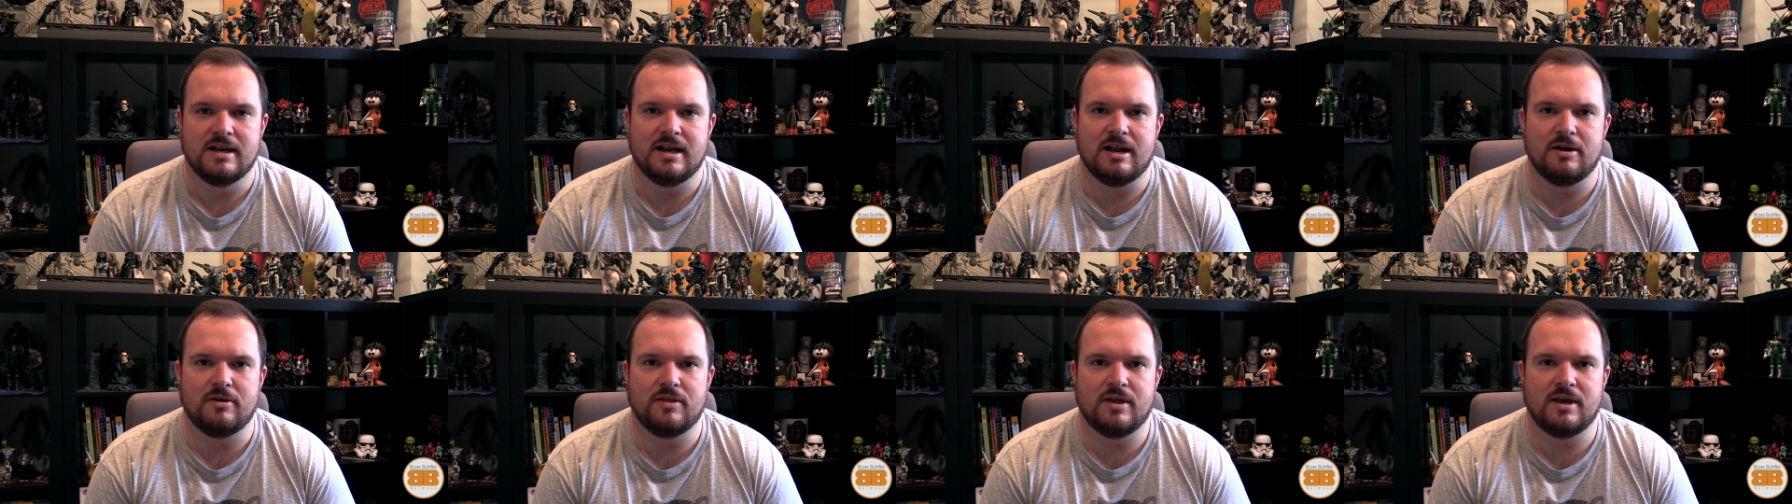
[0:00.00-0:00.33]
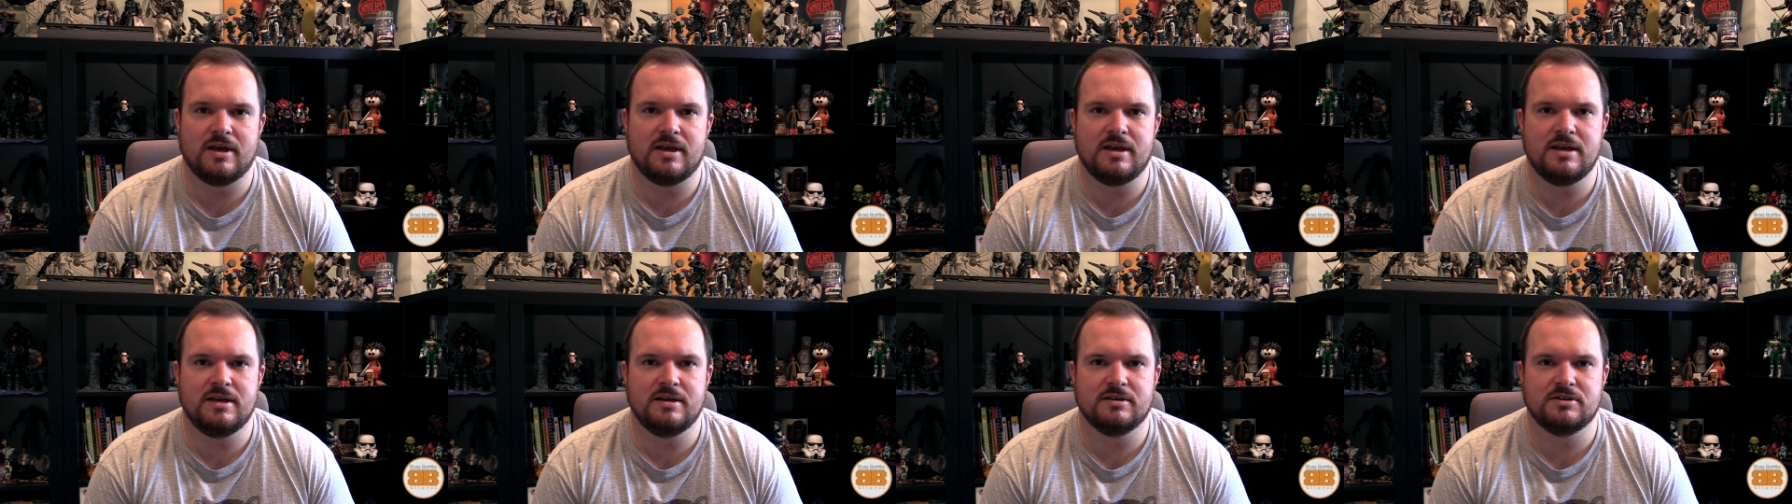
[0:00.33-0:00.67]
Now
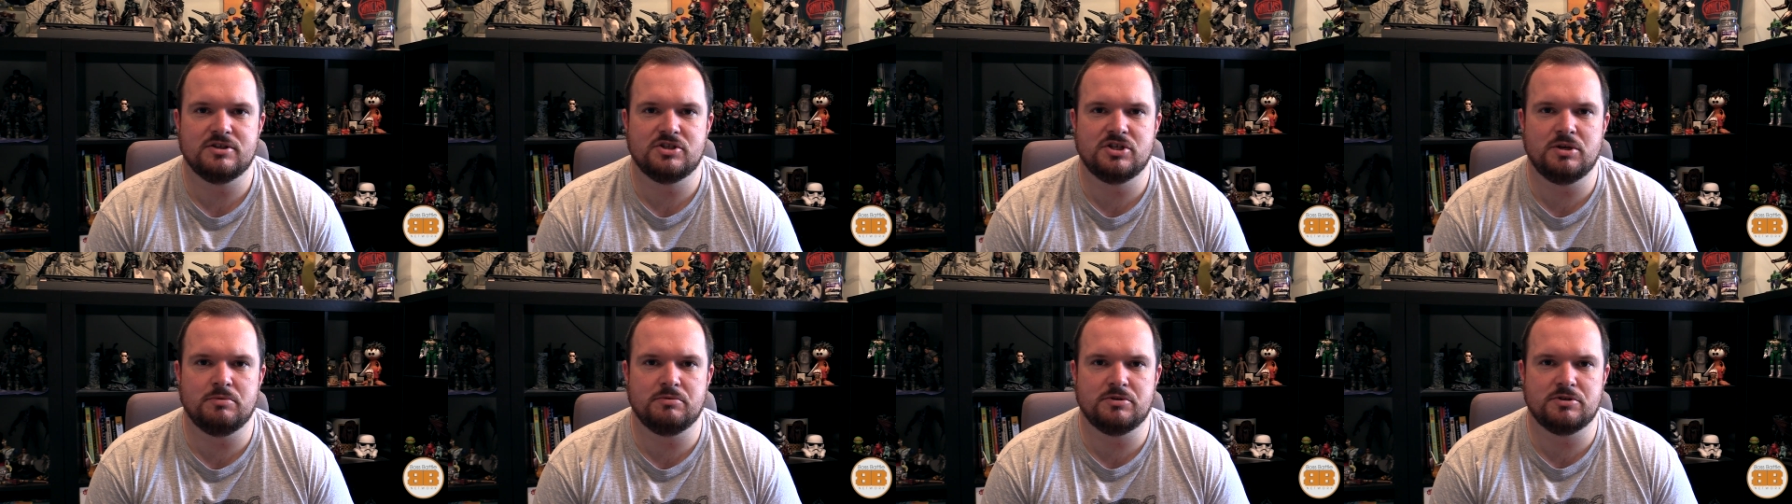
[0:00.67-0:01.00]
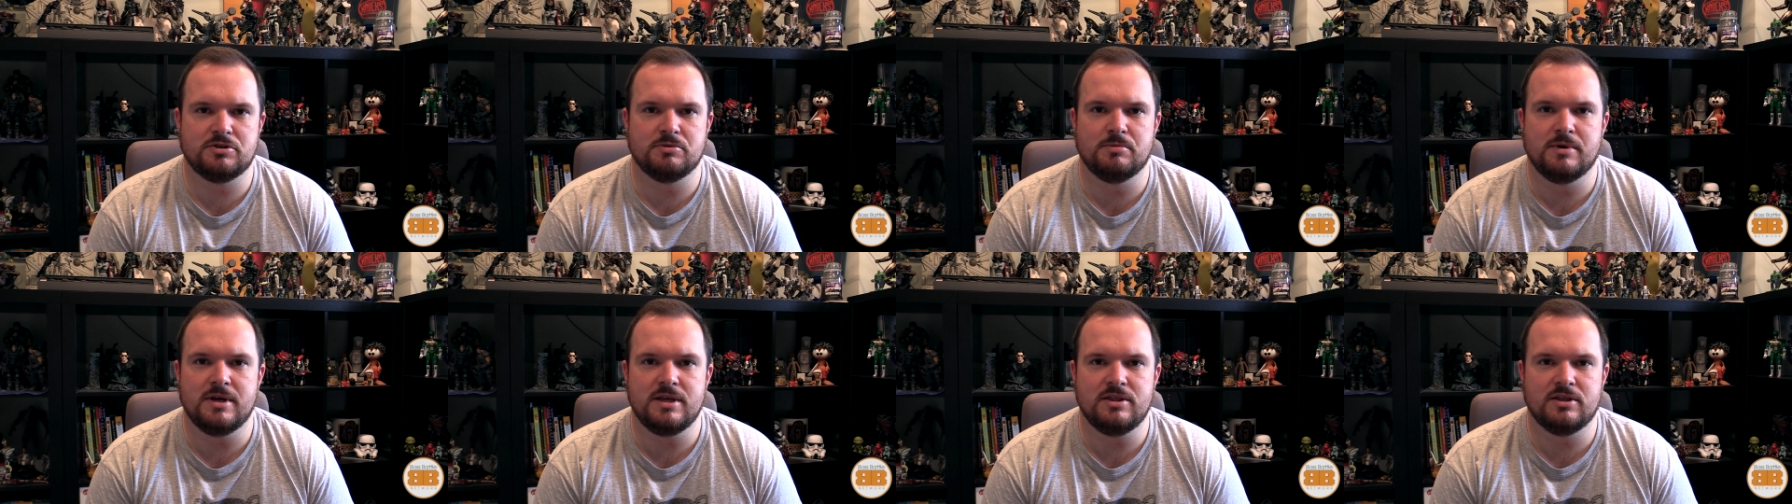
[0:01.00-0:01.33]
they shipped
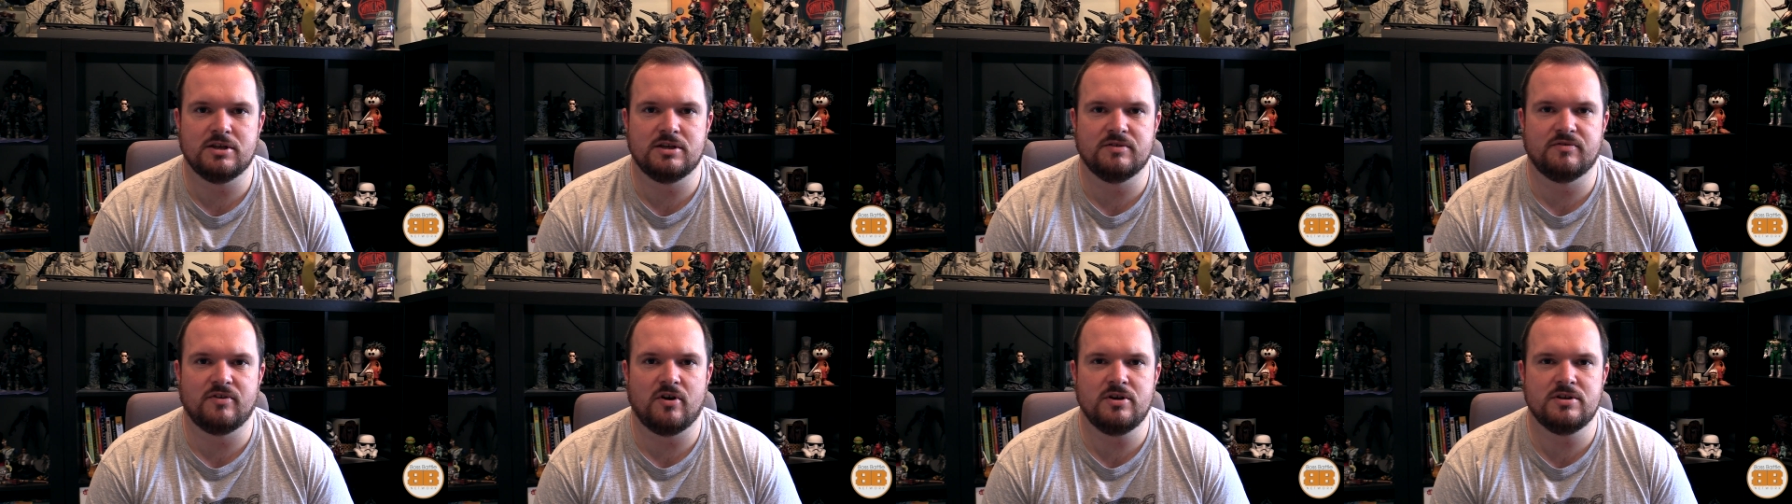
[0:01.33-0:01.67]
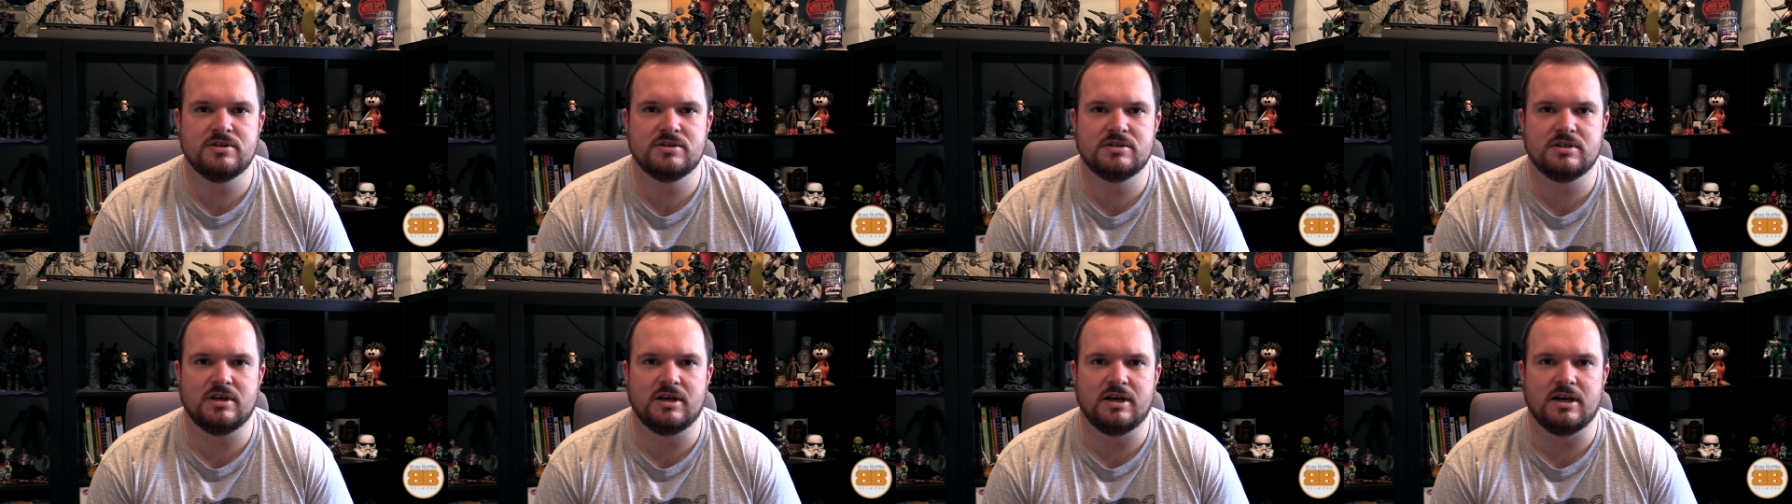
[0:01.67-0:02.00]
to me the device.